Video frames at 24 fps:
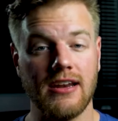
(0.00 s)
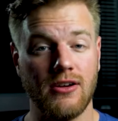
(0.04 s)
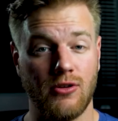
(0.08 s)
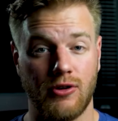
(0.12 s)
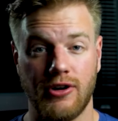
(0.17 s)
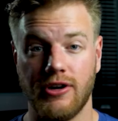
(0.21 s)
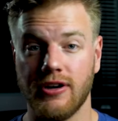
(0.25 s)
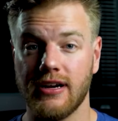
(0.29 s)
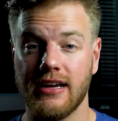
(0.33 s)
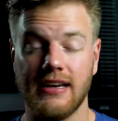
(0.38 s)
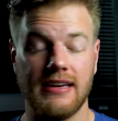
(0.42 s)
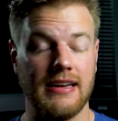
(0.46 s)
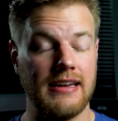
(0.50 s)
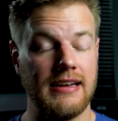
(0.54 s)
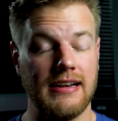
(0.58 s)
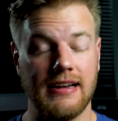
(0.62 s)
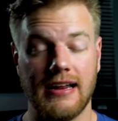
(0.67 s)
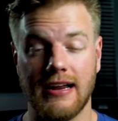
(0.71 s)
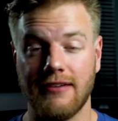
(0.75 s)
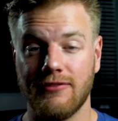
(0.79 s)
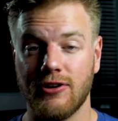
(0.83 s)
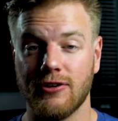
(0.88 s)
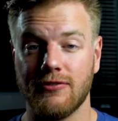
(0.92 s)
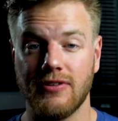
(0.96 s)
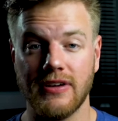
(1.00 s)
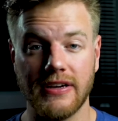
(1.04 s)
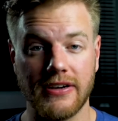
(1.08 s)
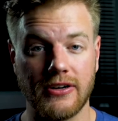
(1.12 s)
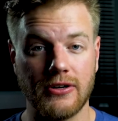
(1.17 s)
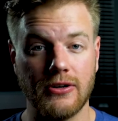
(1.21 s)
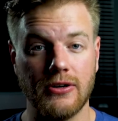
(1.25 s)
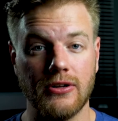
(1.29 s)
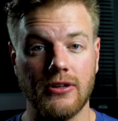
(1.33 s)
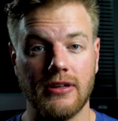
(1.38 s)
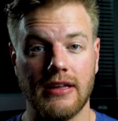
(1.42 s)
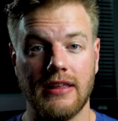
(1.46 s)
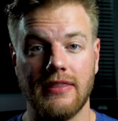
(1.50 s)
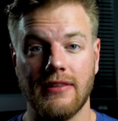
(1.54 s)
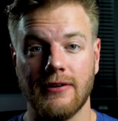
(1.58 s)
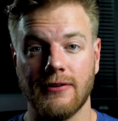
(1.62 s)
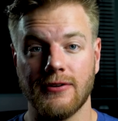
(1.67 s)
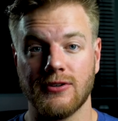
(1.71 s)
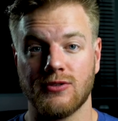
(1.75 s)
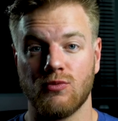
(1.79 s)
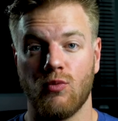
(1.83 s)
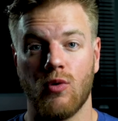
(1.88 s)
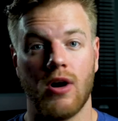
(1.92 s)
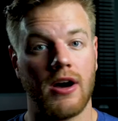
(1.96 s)
or you're getting in and out of your vehicle and
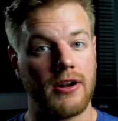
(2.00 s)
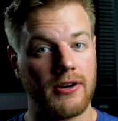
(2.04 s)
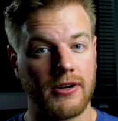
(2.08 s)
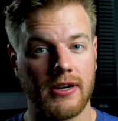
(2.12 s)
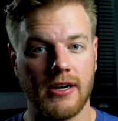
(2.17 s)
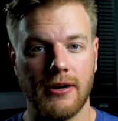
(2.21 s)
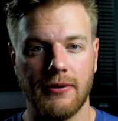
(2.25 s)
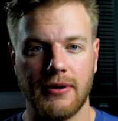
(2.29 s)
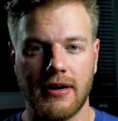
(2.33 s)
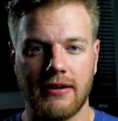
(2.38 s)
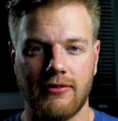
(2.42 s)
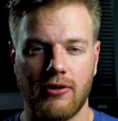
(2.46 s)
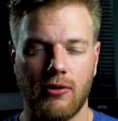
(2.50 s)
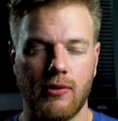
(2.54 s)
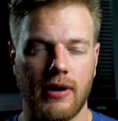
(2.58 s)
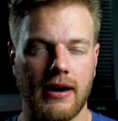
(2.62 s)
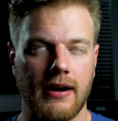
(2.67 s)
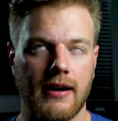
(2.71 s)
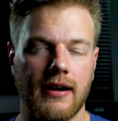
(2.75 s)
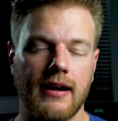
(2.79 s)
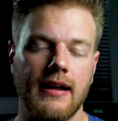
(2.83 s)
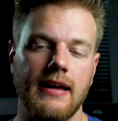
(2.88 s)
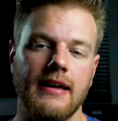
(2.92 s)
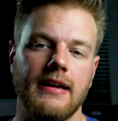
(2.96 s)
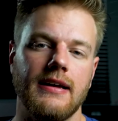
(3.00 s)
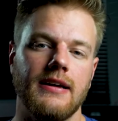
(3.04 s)
there's water going everywhere.